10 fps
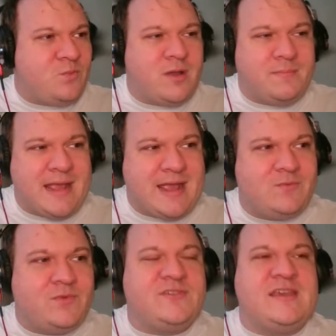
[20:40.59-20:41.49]
One
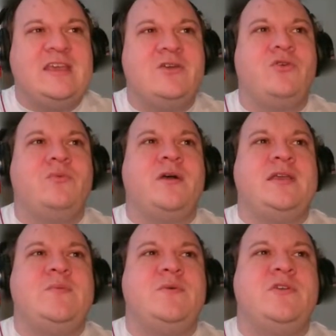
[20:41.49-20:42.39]
man was killed while he